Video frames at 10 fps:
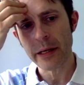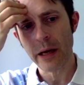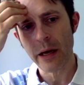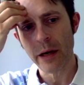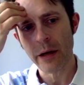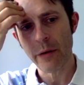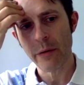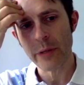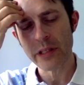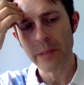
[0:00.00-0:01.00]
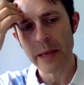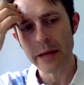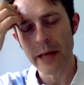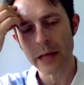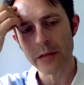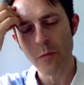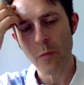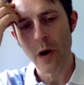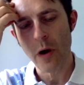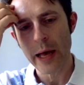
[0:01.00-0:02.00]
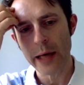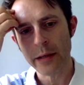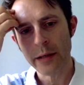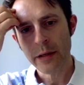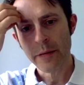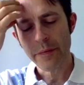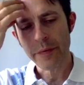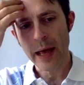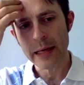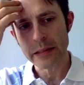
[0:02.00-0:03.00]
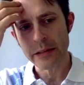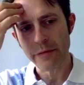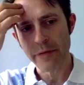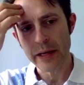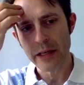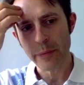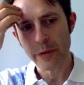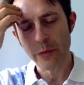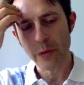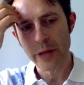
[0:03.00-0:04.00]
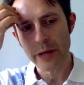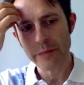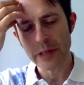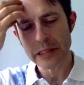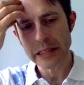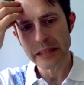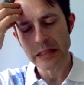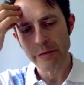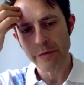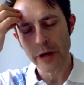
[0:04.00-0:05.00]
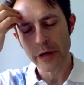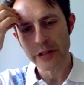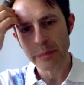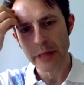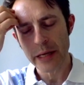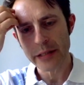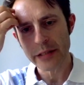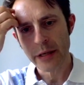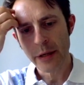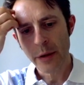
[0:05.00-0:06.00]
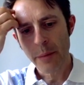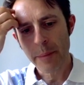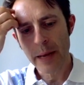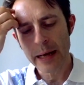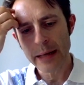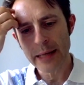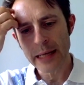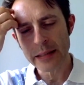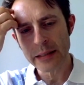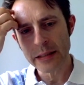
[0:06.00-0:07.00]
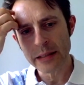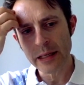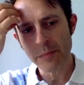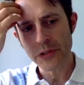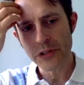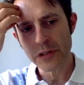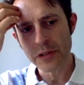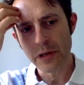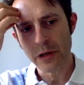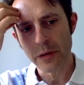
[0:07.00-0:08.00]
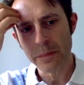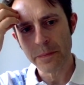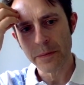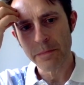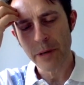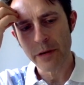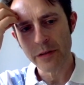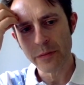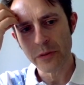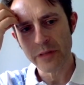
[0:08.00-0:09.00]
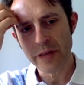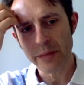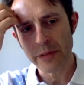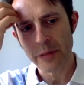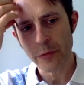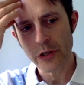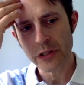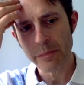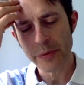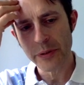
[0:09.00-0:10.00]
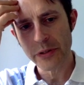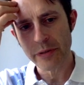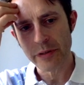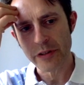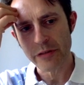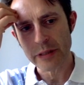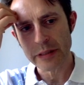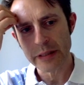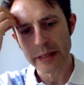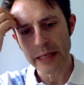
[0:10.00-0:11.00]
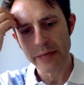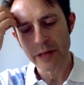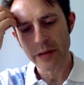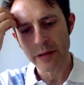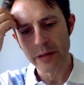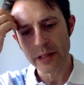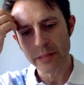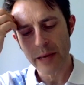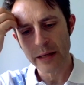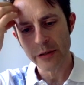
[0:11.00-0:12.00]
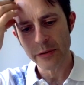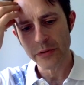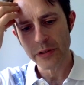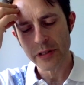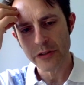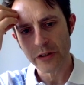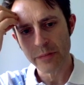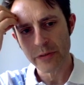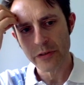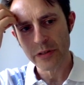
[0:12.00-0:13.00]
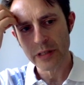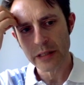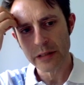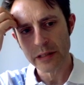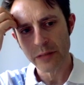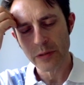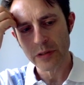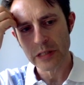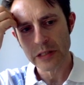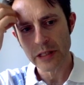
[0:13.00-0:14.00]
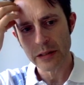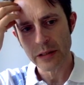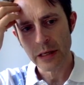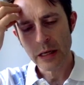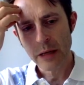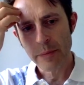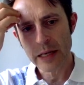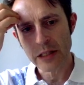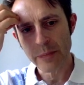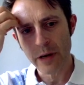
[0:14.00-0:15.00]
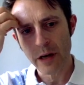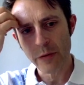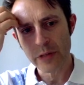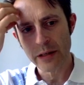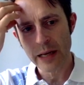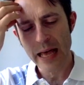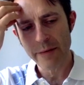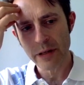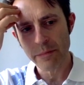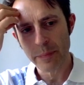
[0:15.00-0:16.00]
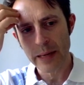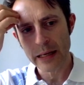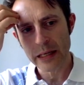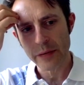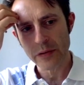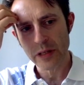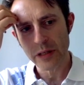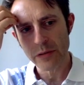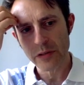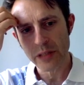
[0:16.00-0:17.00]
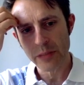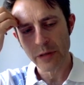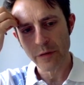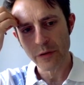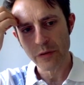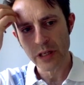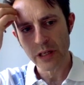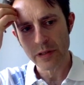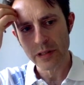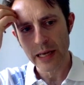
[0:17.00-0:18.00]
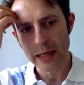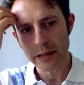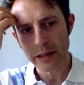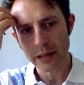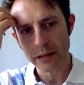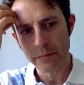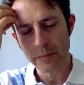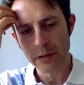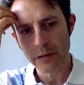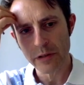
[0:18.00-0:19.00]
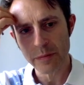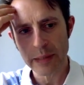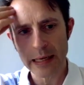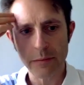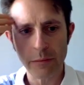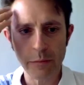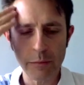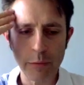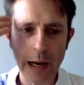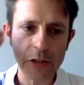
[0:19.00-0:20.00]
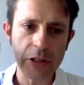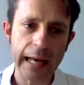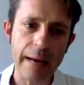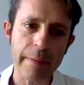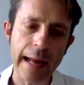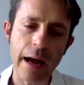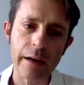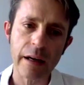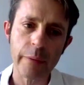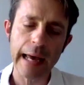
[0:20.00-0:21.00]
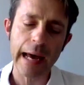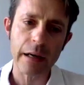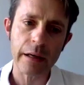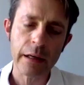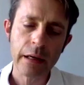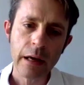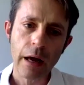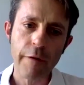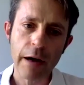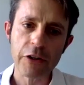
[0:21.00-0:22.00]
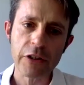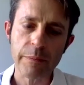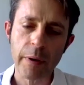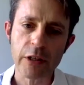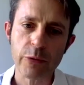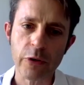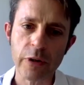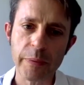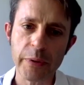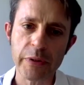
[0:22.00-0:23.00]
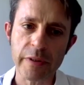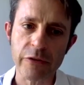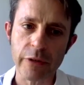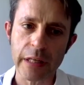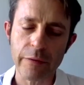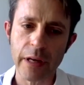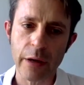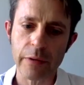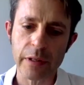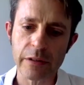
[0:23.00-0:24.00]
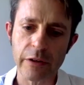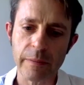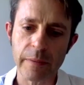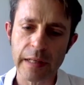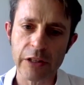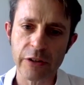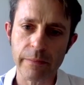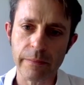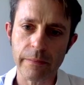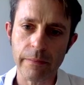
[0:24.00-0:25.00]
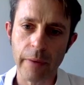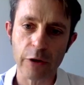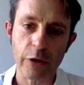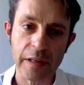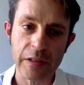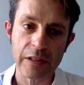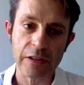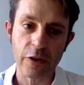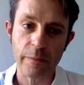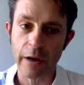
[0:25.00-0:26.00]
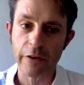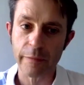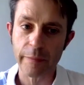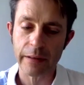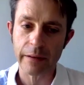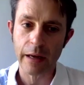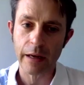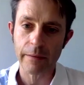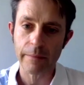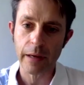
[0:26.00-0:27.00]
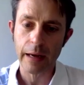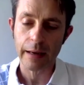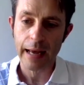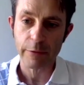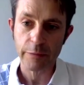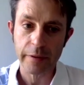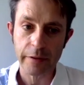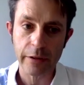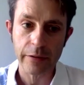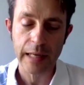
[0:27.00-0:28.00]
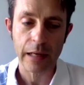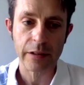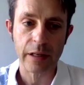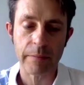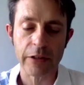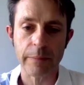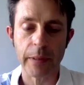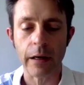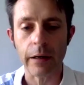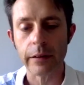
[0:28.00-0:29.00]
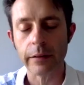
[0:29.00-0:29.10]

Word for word: Uh, we can speculate as to why that isn't available, whether it even existed in the first place. But that didn't seem to stop the post war development of the British computer industry, did it? Even though these manuals and these documents didn't seem to exist and Bletchley Park was under a heavy blanket of secrecy with the Official Secrets Act, did it? Can, can you explain what actually happened? How come we had a a functioning post-war computer industry, even though this documentation might not have existed or might not have been uh, uh able to be used outside Bletchley Park.